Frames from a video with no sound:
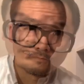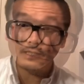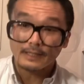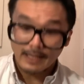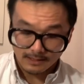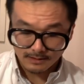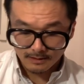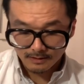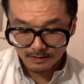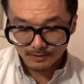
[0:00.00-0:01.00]
Next,
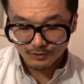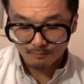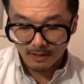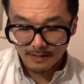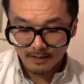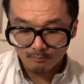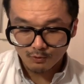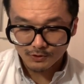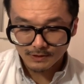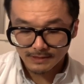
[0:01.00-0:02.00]
this is spy number
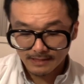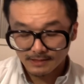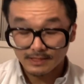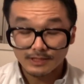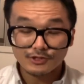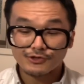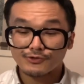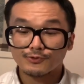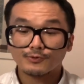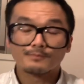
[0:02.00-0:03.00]
62.